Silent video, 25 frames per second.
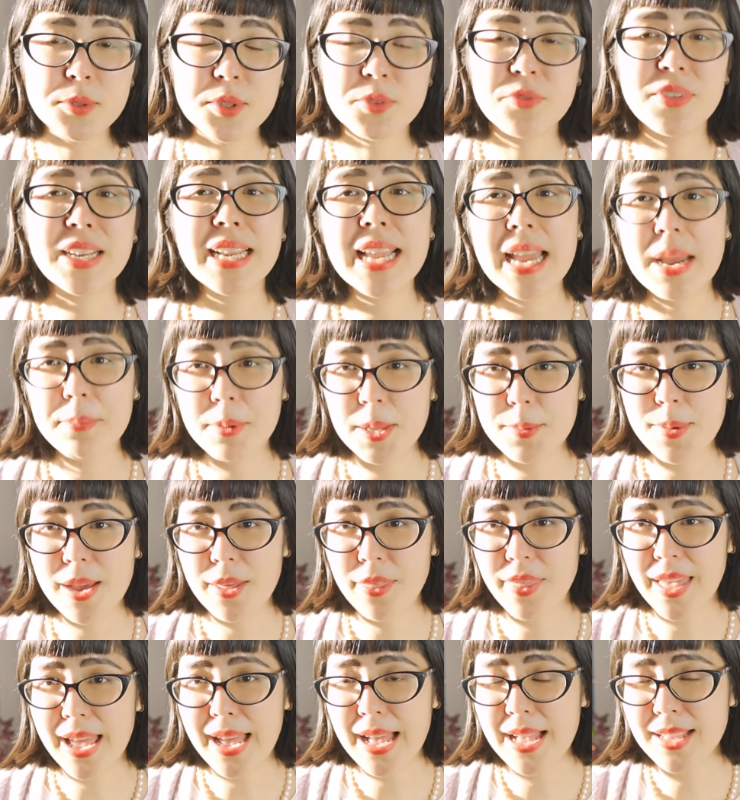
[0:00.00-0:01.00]
So I'm really happy
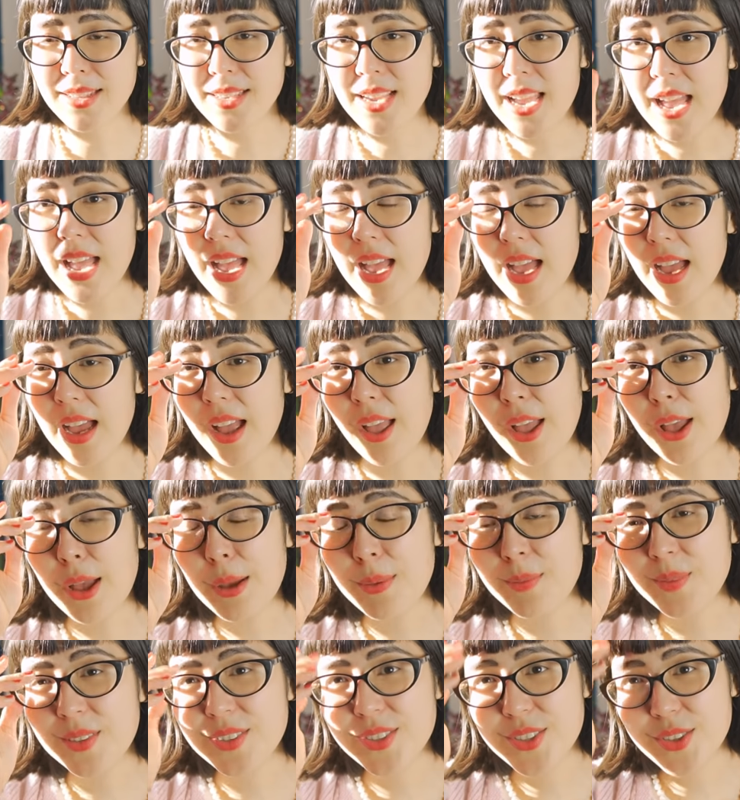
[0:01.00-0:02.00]
about that.
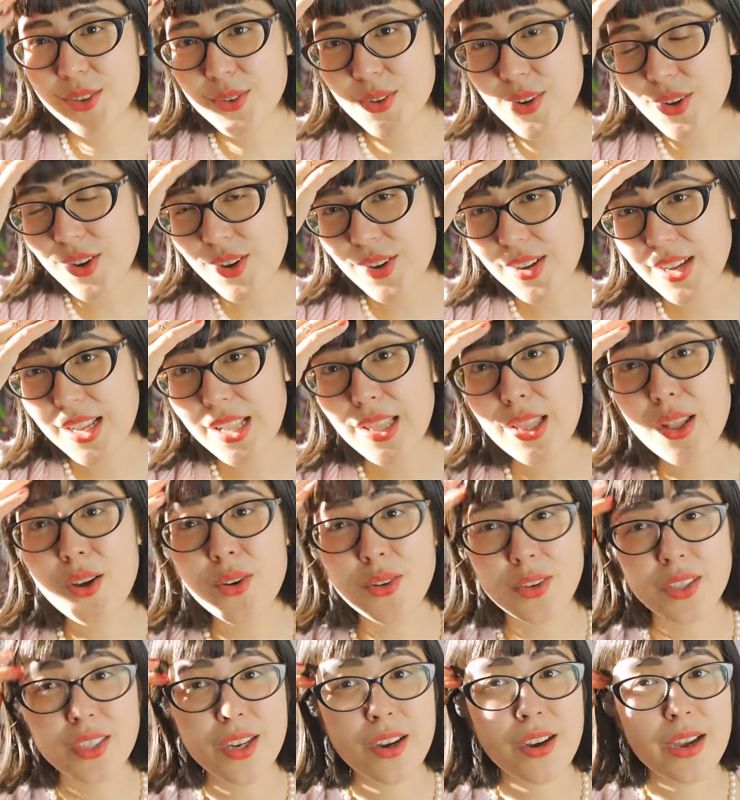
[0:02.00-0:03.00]
Um, I've still got a
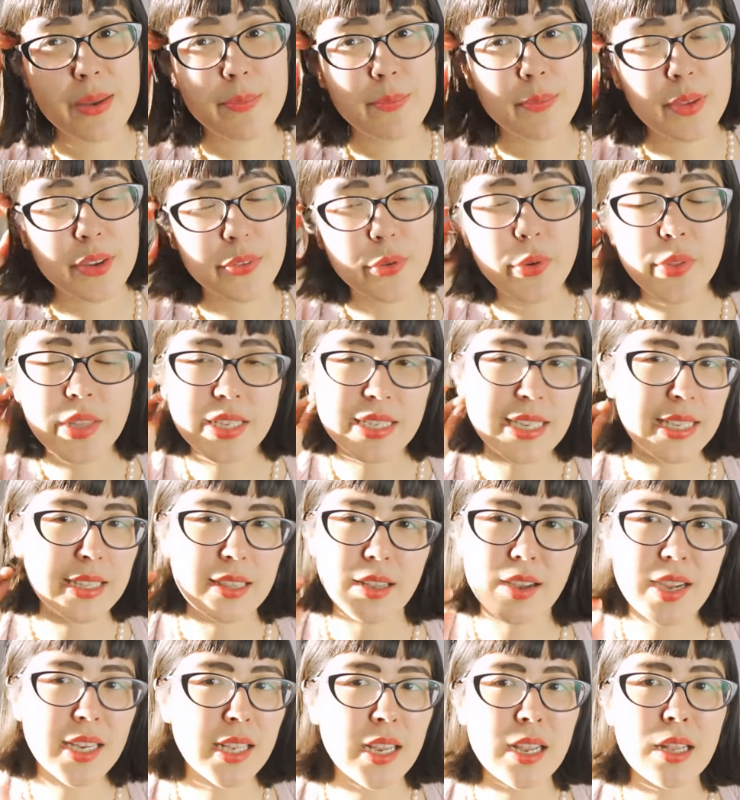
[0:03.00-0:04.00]
long time before the
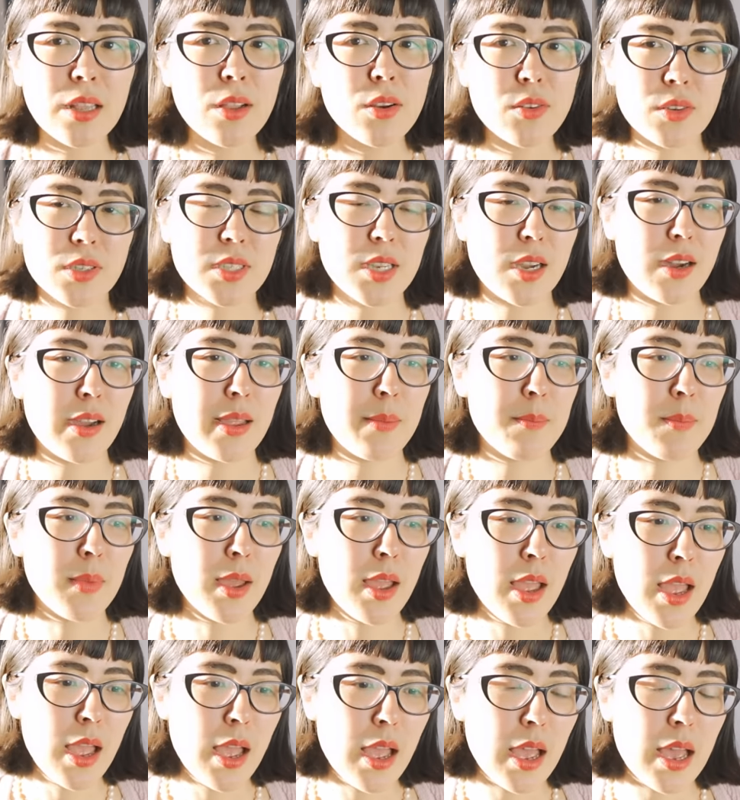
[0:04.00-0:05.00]
deadline, a long time,
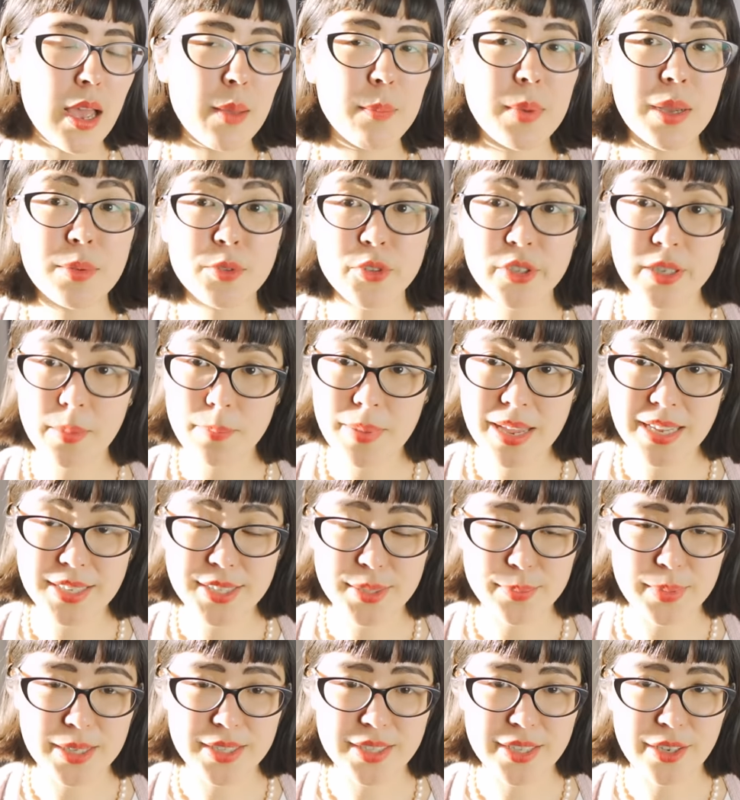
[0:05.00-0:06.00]
um, but I'm trying to
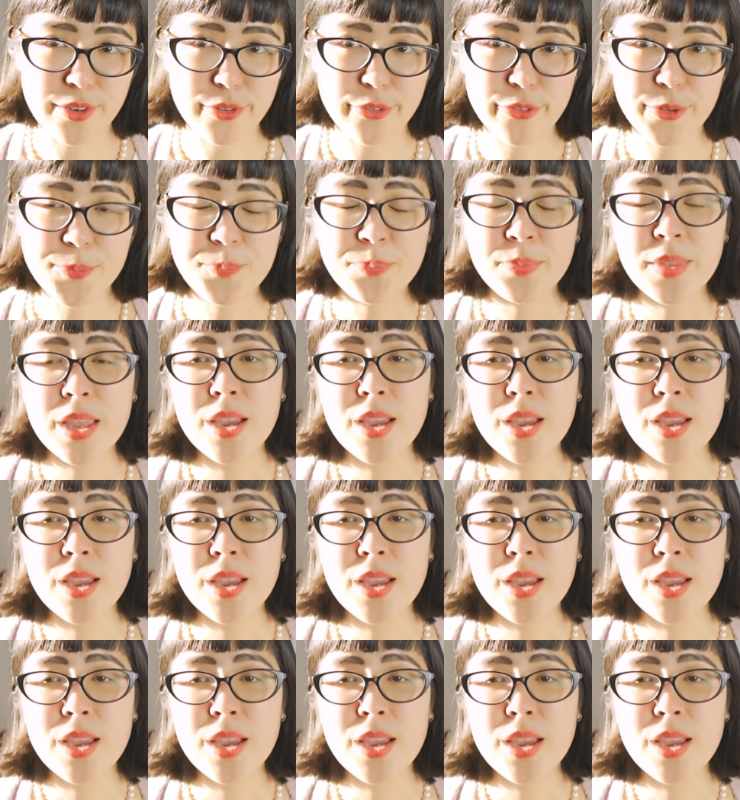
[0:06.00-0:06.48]
pace myself.